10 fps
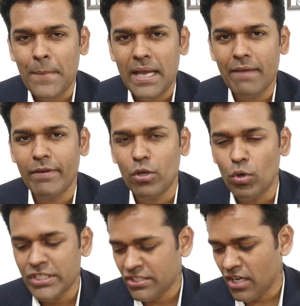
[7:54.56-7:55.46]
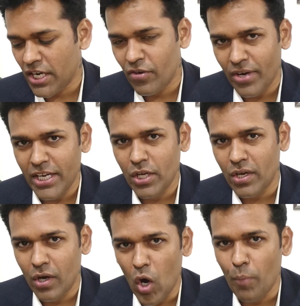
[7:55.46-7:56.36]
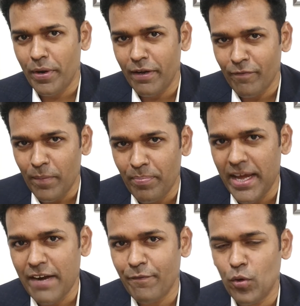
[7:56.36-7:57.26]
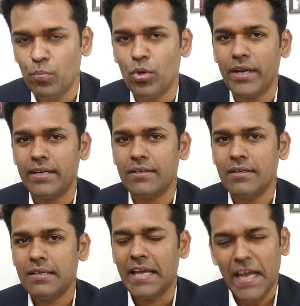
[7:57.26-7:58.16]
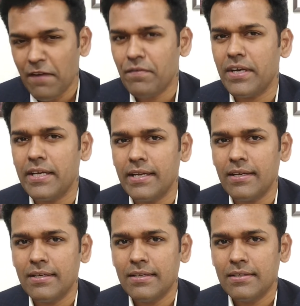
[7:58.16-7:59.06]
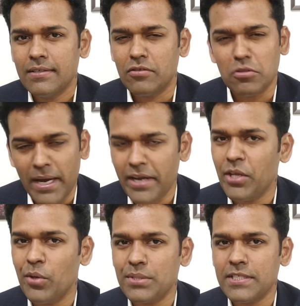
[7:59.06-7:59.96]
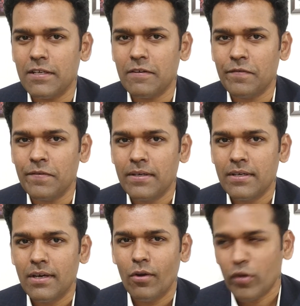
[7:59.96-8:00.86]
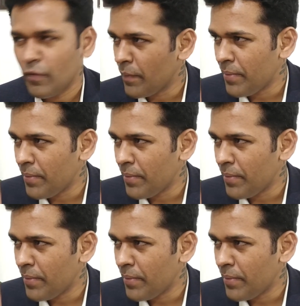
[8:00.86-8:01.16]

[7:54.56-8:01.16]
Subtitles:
And when you start really operating from that viewpoint every day, reminding yourself, looking from